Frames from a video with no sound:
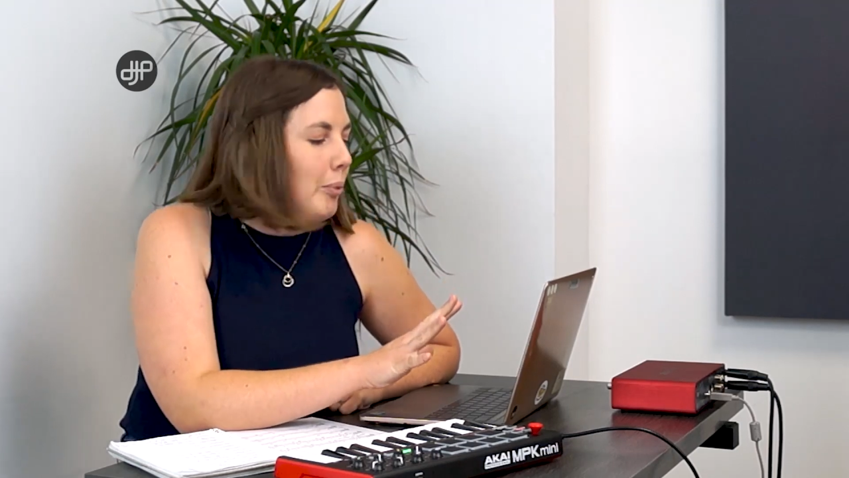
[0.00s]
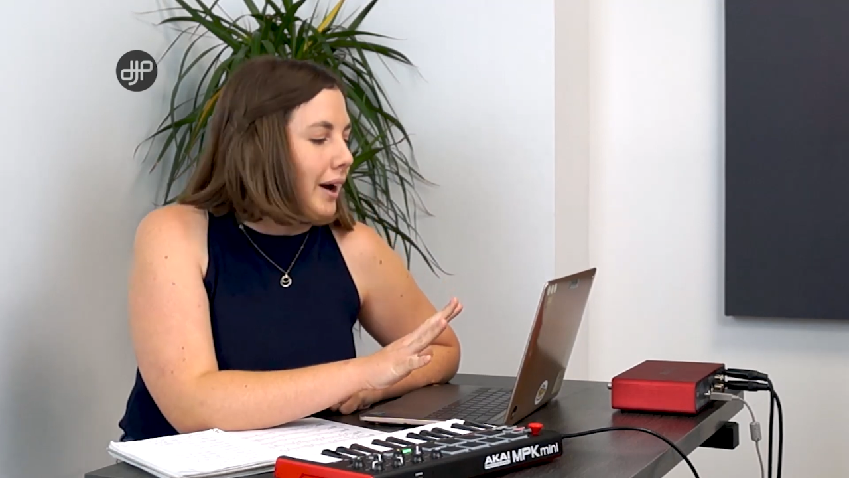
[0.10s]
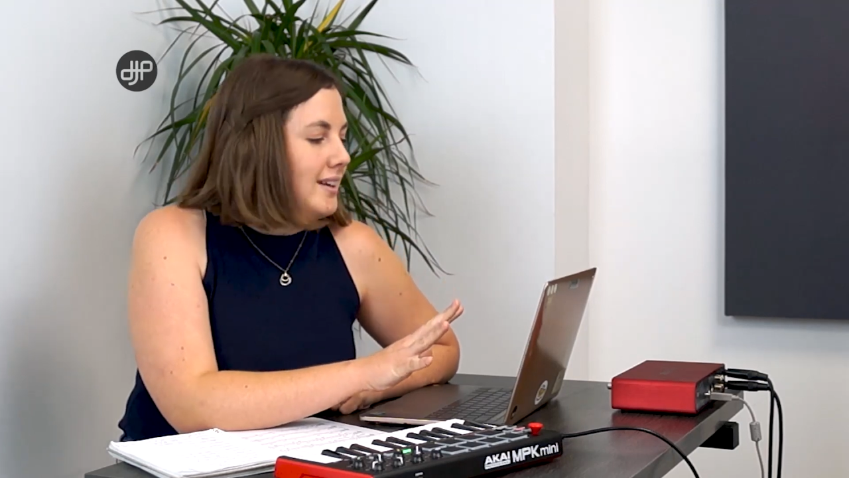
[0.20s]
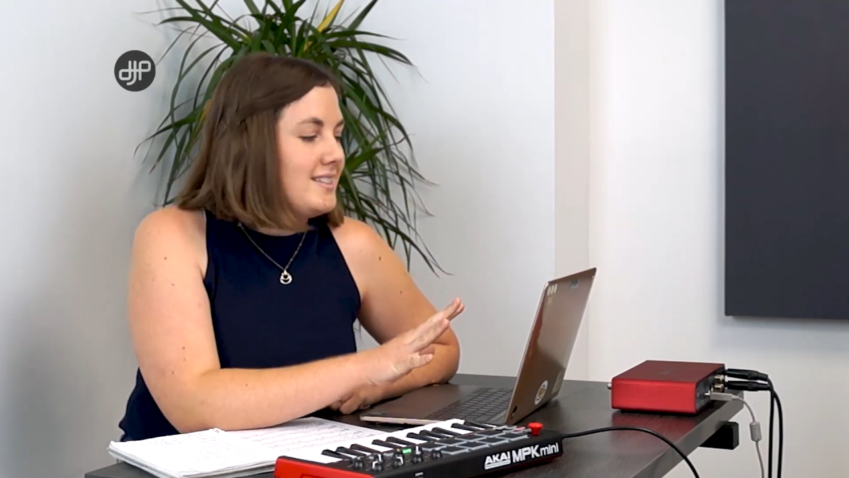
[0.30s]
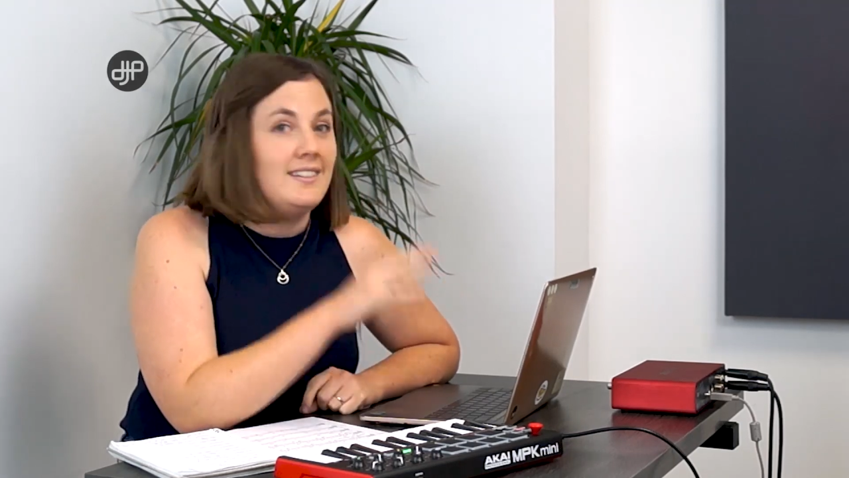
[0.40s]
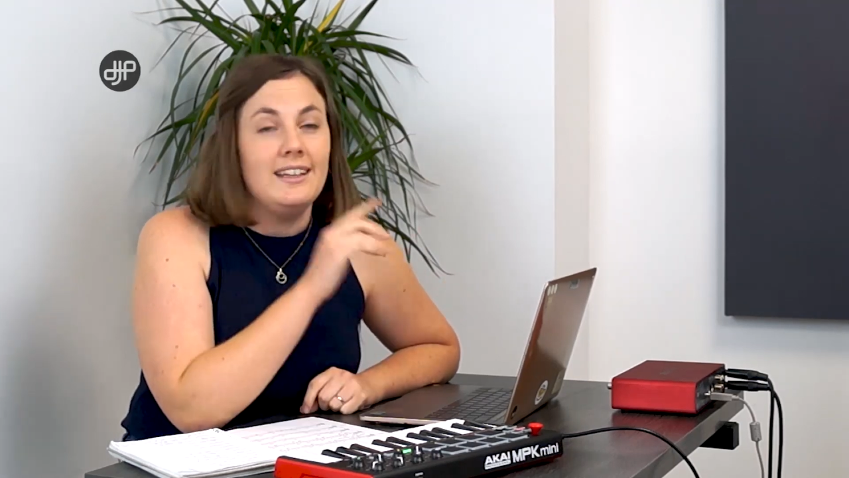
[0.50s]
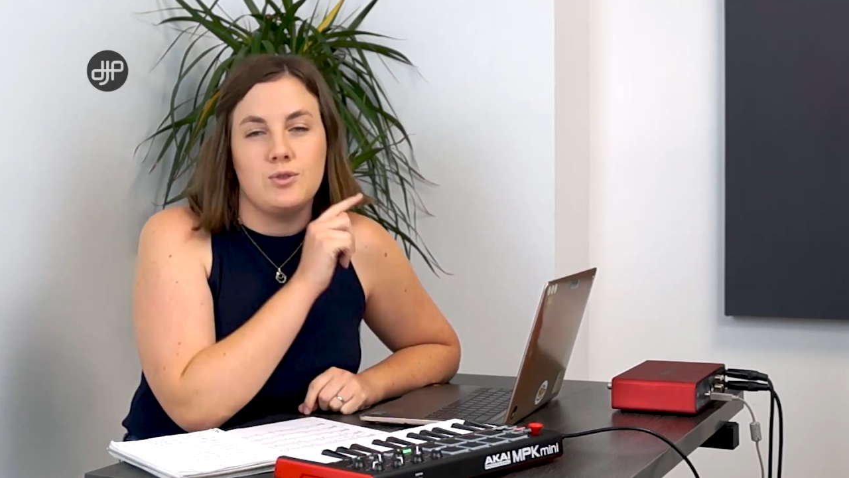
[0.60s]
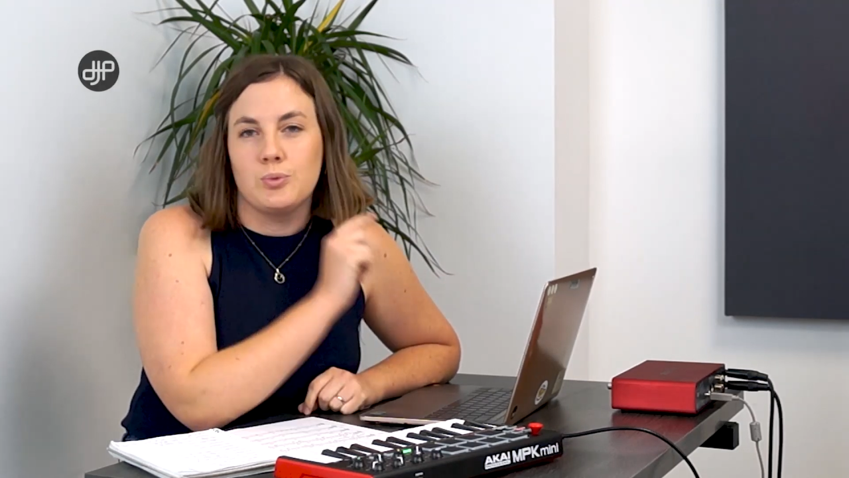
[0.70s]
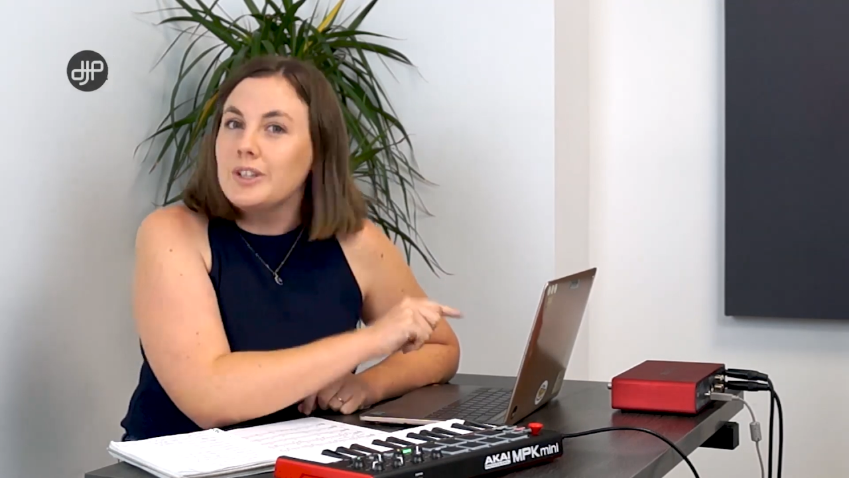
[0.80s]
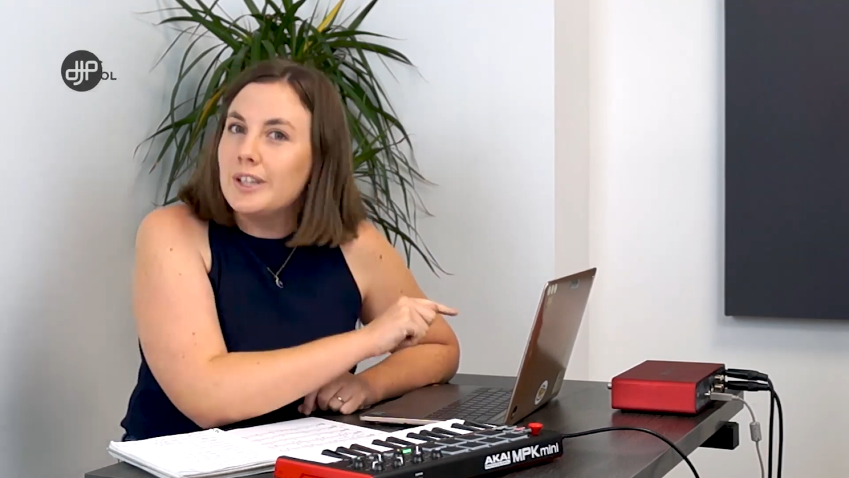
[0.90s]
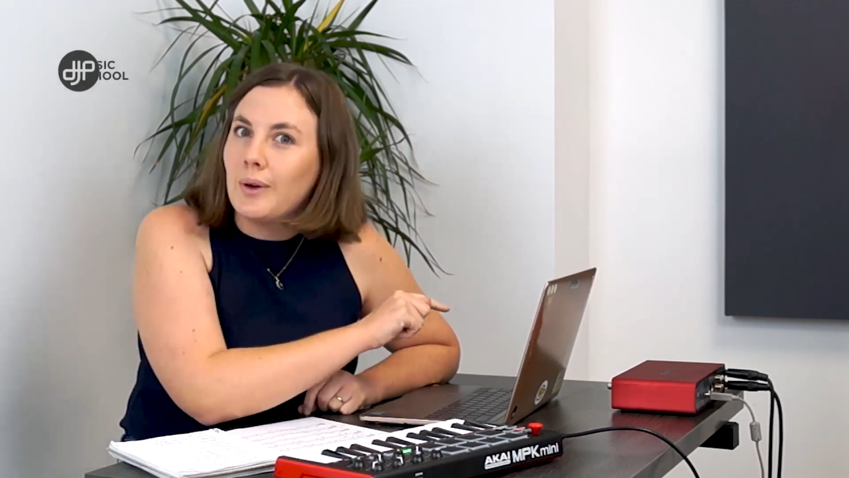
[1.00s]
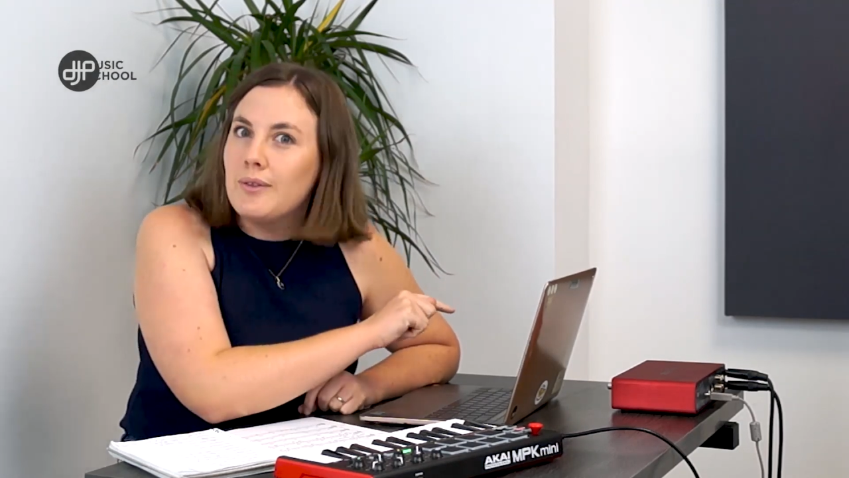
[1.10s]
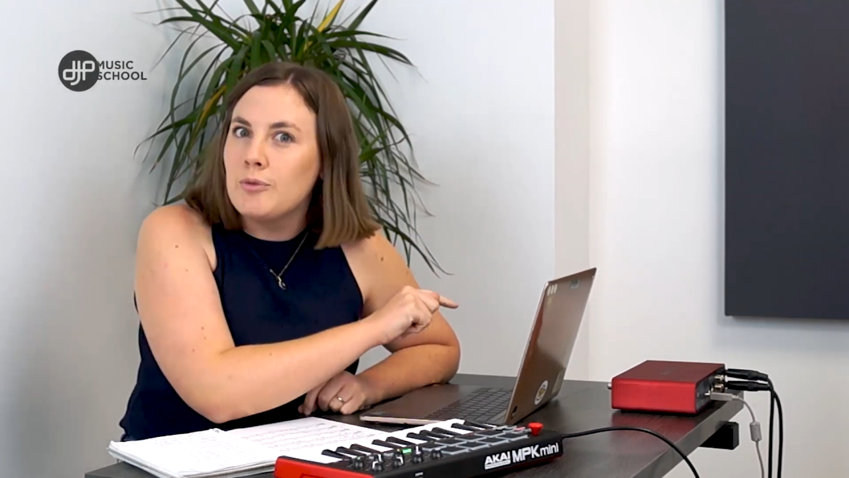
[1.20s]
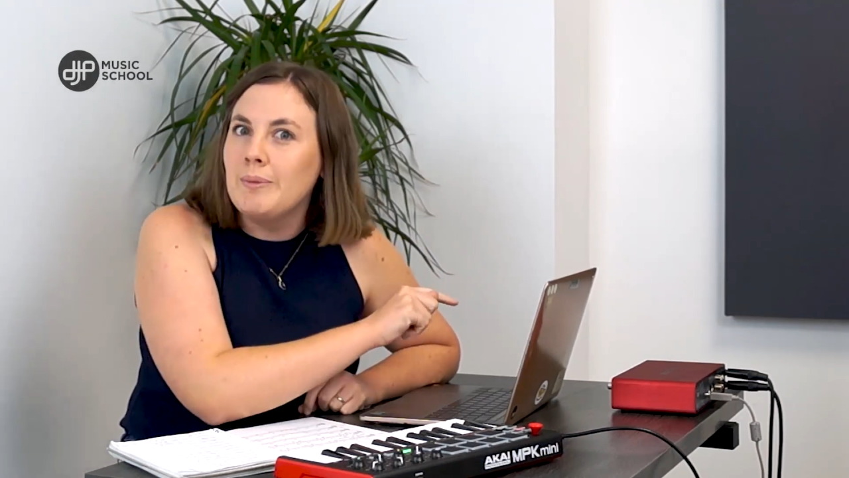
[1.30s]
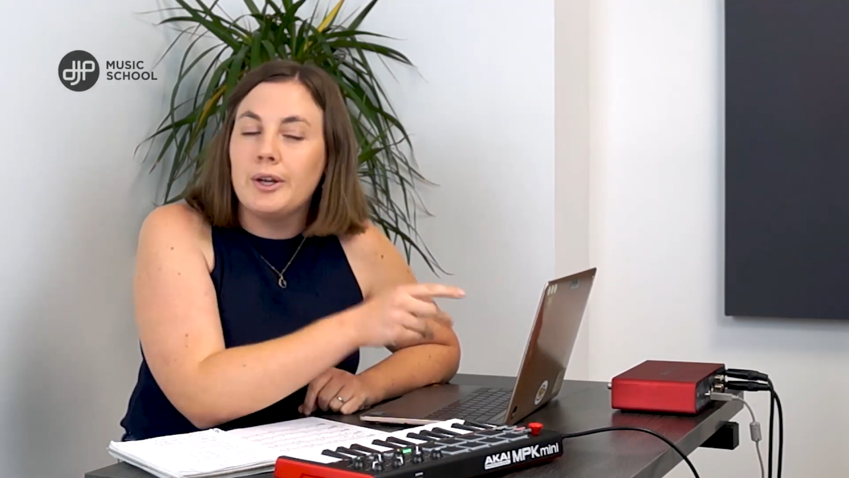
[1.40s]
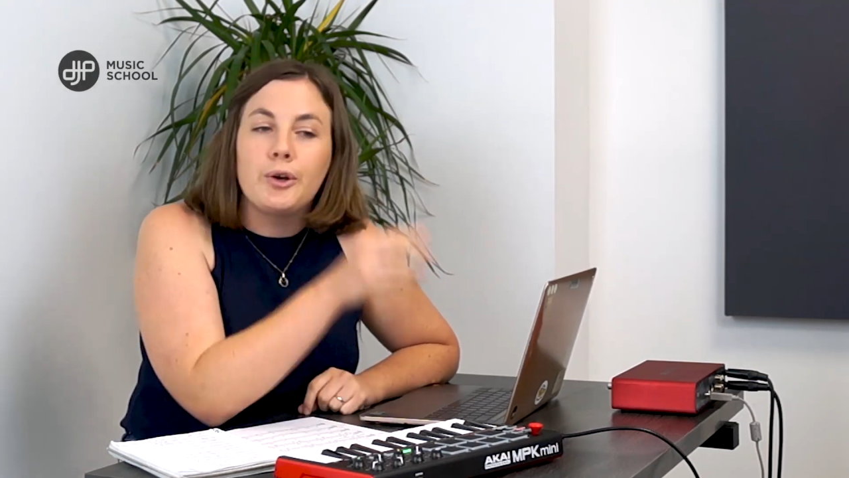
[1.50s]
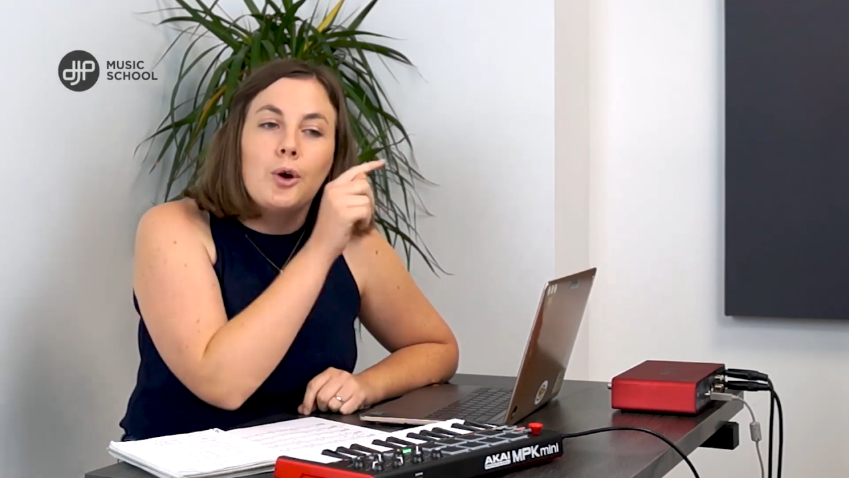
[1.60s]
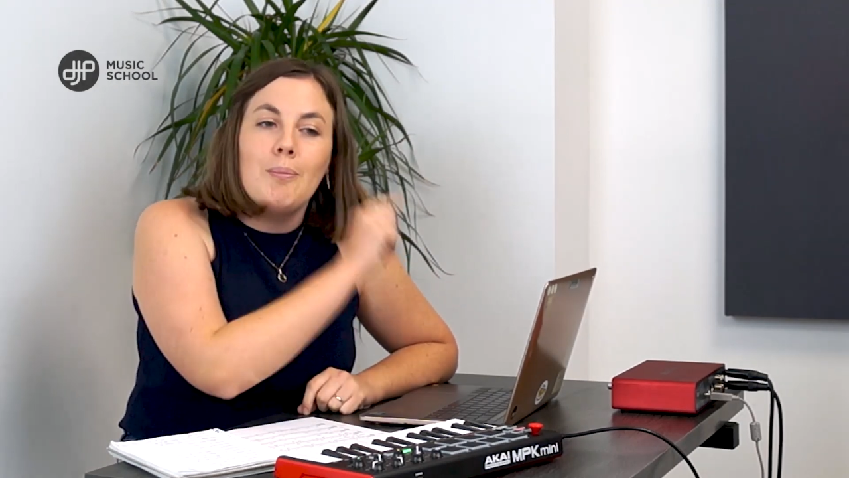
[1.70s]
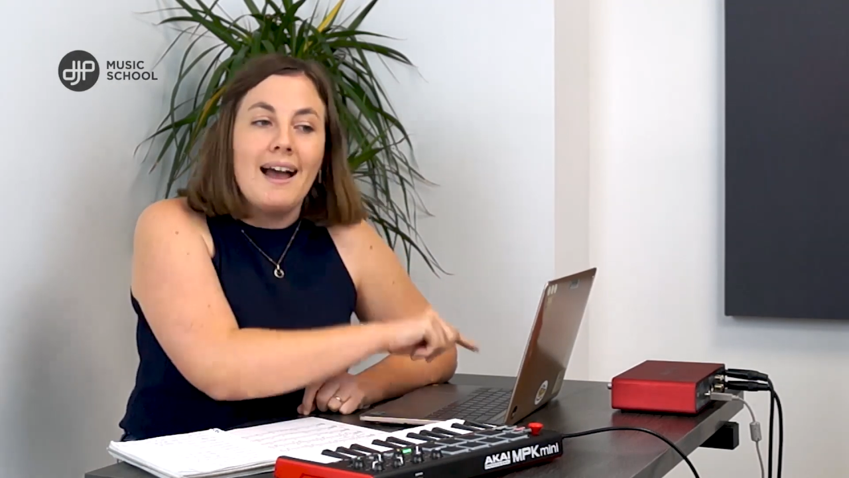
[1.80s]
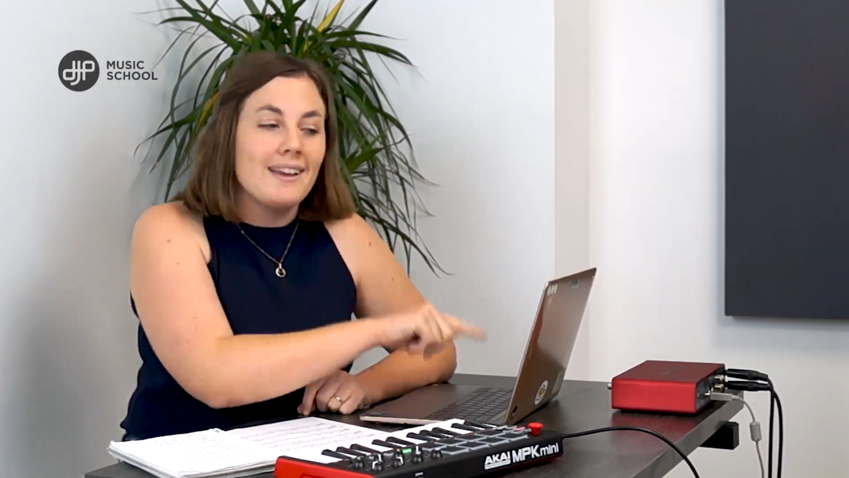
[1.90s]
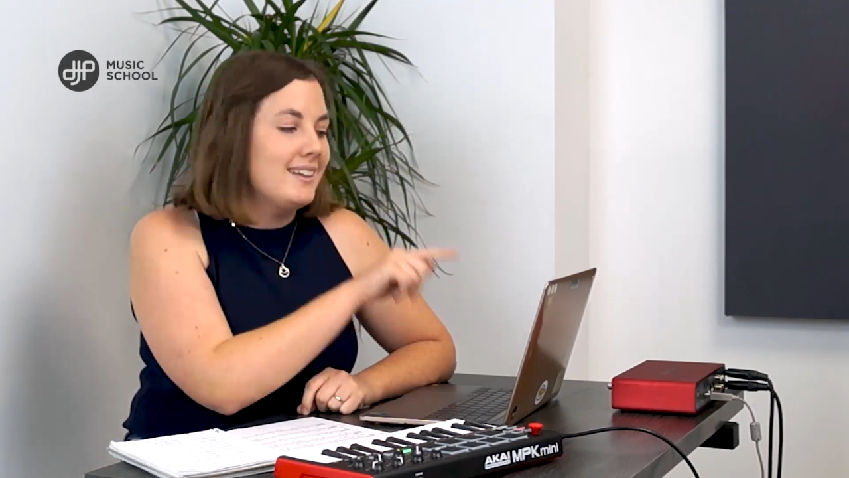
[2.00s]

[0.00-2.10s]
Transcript: but it's really great for me to go back